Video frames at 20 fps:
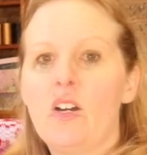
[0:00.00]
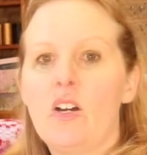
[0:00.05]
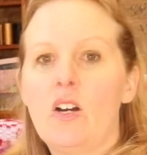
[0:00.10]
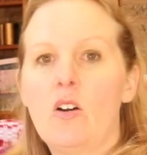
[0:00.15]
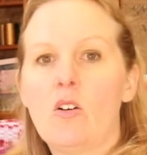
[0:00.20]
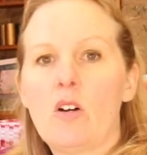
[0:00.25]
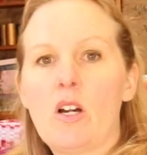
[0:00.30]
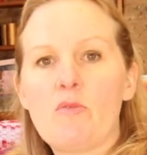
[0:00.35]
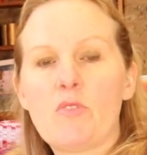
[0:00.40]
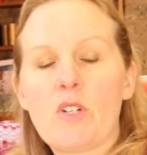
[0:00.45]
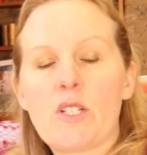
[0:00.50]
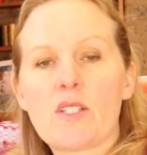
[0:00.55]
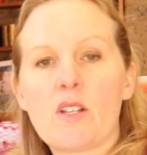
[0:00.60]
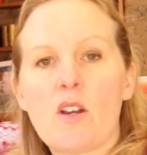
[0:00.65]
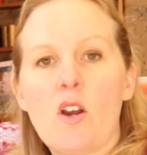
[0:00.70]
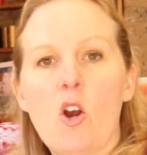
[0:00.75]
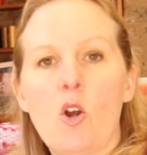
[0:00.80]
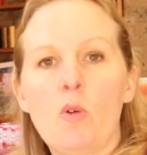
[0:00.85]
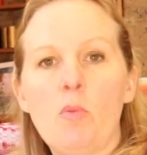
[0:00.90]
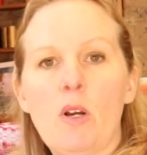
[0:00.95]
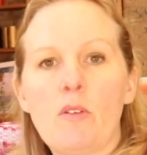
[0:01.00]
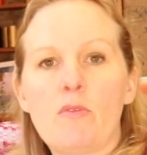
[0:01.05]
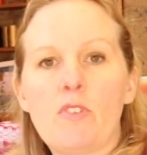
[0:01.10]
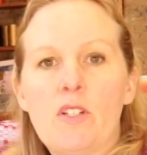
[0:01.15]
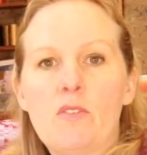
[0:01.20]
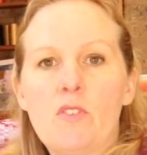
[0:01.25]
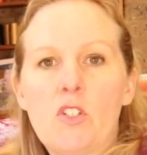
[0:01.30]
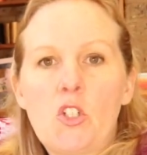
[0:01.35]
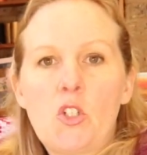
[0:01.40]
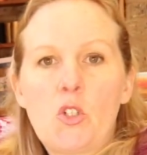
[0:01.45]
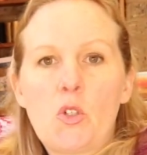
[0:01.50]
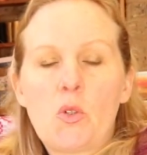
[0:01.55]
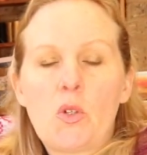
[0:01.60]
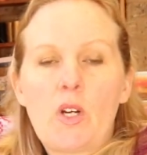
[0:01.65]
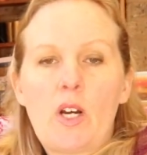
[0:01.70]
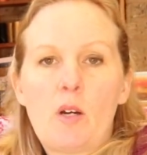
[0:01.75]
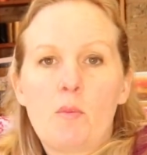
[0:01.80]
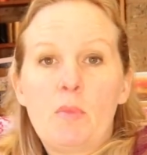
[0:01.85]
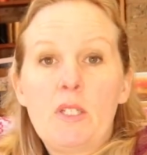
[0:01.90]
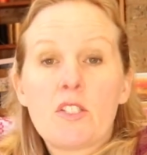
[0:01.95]
All right, friends, I hope I've given you
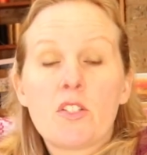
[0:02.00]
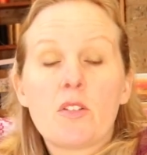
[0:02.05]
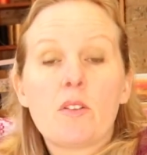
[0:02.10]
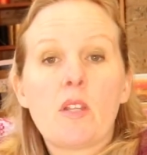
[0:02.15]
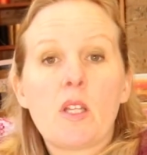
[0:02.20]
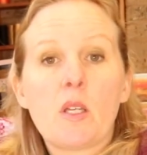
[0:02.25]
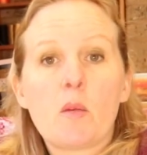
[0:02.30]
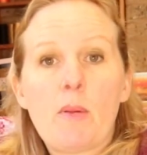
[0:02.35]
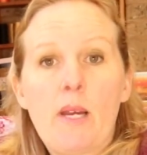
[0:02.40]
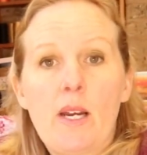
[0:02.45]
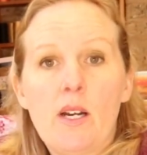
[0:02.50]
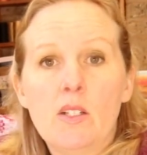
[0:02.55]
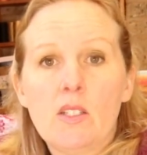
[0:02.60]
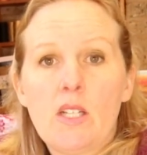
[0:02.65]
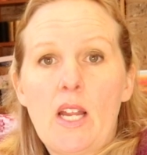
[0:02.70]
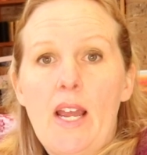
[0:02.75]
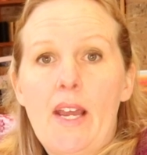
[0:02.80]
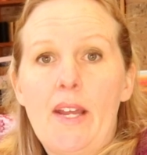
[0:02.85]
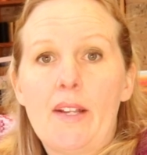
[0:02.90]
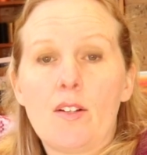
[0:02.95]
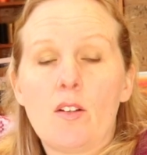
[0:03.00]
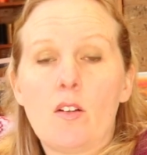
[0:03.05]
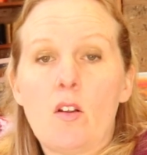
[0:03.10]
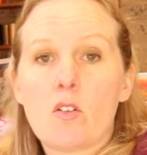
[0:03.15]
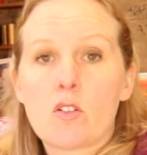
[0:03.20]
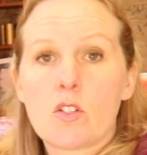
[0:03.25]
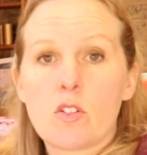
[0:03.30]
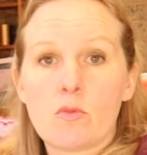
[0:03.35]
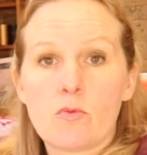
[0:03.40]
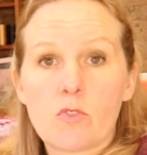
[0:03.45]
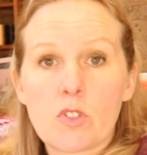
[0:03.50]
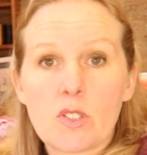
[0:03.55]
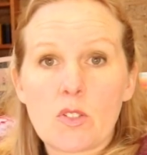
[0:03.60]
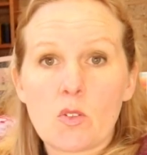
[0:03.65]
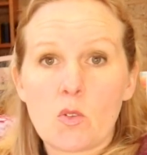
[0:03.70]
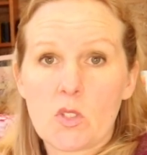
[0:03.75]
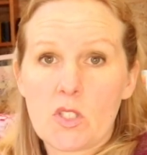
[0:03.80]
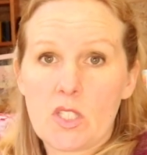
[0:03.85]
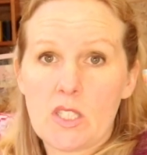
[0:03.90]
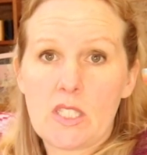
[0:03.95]
a bit to think about and lots of
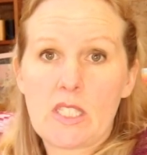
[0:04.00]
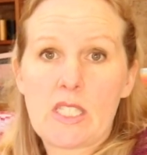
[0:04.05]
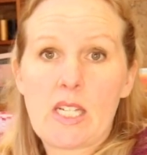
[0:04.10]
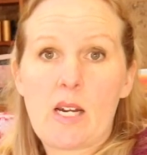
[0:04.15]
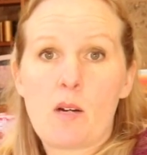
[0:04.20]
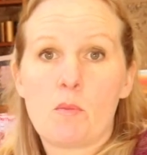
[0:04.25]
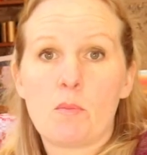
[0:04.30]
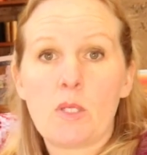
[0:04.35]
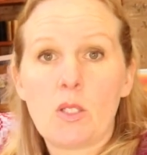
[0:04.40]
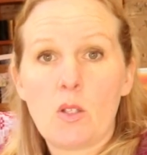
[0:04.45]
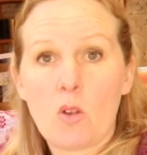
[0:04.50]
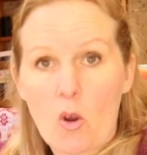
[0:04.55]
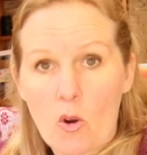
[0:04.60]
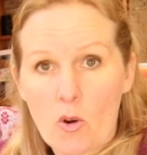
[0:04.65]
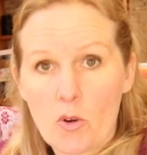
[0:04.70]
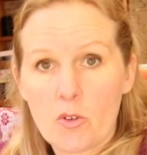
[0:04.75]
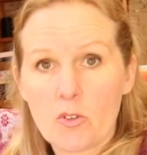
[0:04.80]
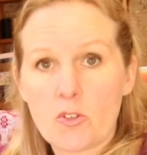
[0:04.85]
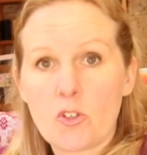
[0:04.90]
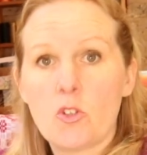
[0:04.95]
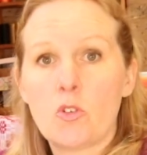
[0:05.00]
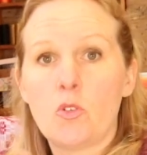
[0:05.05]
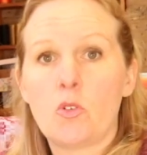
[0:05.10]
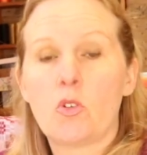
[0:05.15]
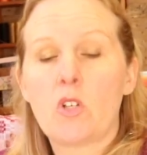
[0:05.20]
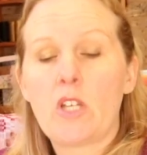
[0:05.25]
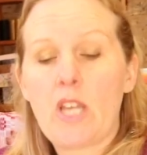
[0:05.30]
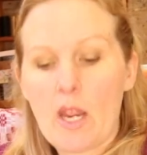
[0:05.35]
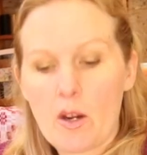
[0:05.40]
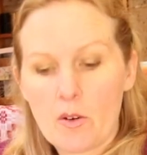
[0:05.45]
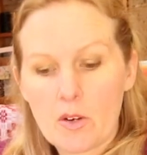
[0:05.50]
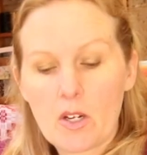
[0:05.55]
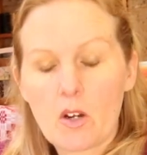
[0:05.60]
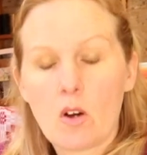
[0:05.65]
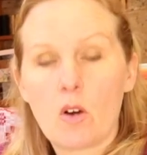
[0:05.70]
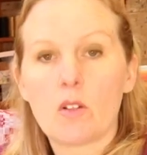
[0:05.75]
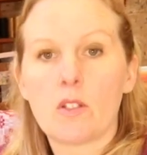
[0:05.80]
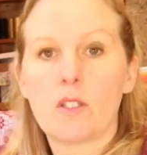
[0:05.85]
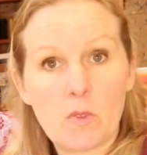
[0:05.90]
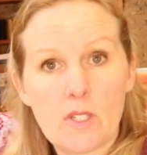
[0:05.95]
resources down below to carry
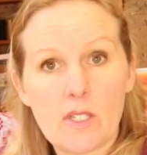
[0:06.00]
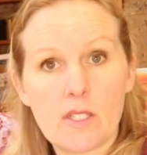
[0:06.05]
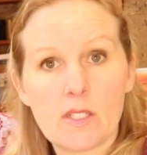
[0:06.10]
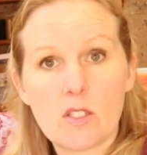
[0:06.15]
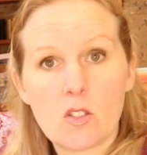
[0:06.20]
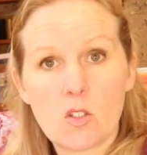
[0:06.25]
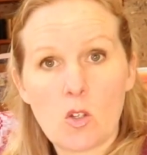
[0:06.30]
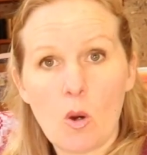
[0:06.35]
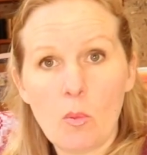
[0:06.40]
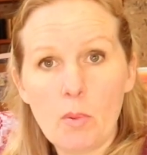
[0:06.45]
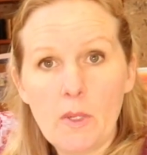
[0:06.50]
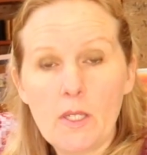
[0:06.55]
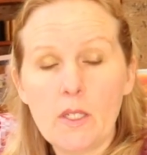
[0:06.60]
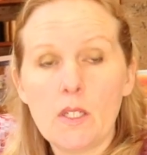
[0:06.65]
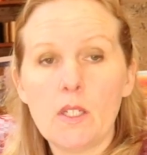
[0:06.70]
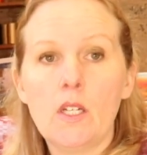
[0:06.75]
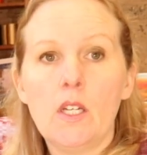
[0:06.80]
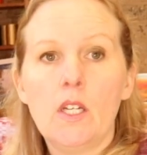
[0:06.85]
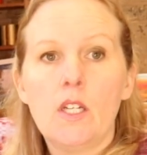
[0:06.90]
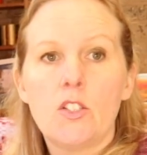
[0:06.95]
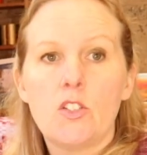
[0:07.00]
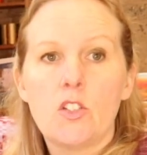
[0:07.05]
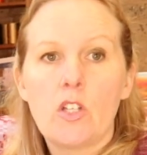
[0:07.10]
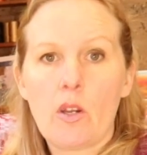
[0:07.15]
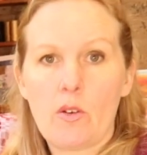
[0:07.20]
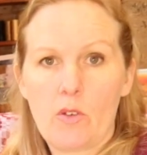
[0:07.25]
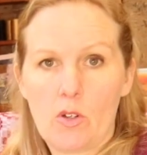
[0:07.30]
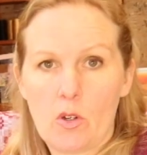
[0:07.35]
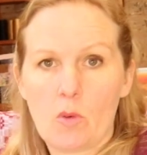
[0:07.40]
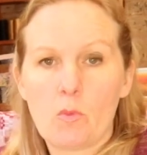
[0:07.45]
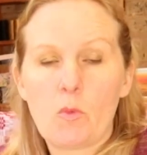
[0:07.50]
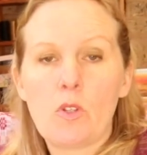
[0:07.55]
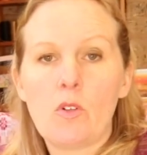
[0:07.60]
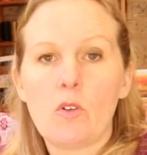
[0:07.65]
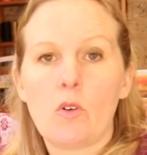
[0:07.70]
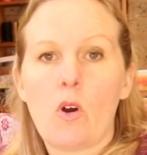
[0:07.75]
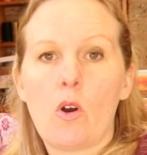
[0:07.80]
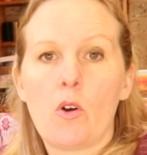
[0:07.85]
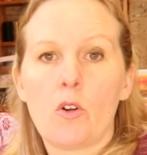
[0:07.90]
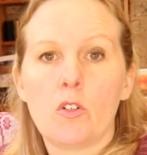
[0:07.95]
on this topic, to carry on with
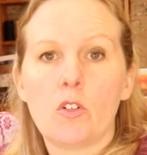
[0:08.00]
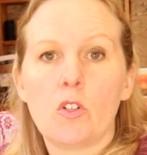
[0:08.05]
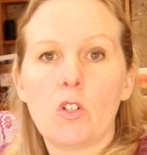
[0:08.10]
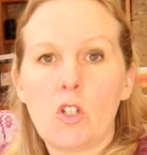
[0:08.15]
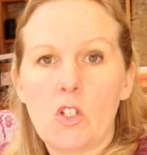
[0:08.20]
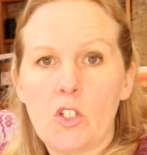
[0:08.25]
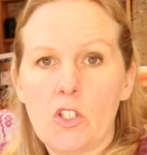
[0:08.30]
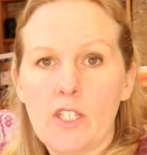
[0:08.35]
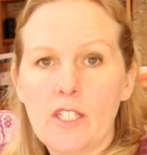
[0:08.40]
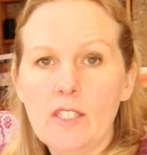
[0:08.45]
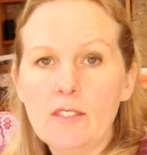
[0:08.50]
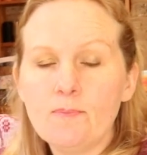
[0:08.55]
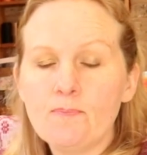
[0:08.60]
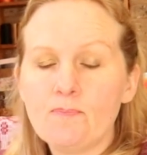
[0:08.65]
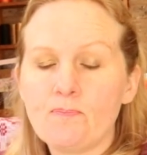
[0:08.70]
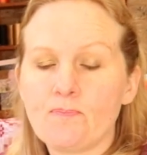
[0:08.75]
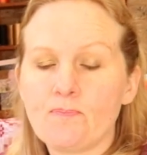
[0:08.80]
your own learning.